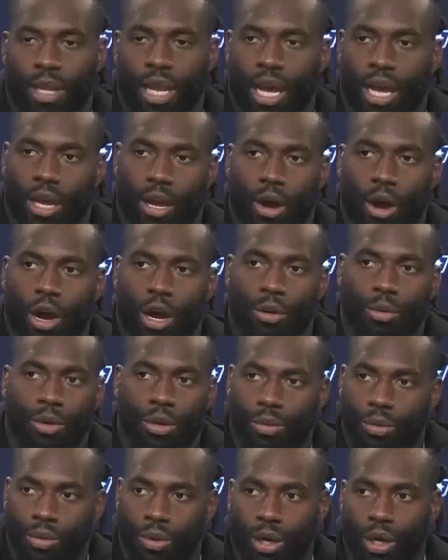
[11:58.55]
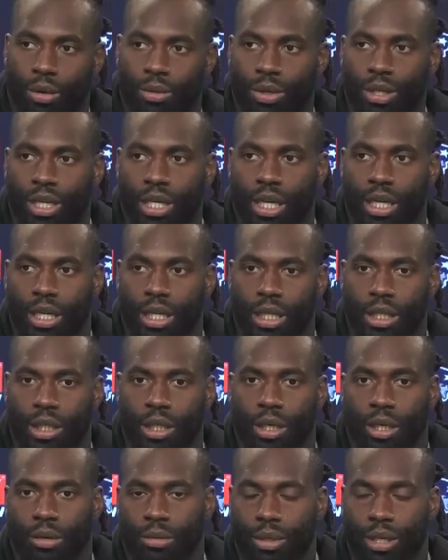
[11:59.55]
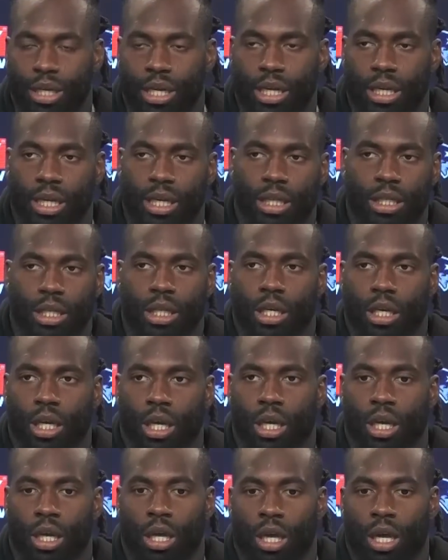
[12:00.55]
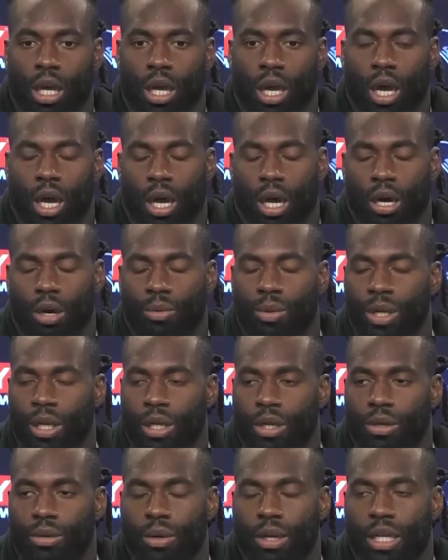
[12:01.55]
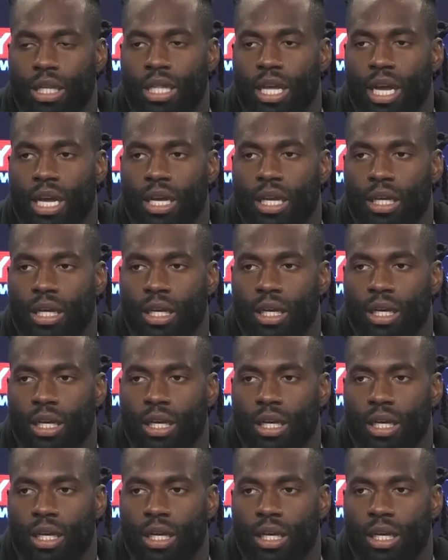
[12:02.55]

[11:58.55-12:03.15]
like, all right, we did this good. We didn't do anything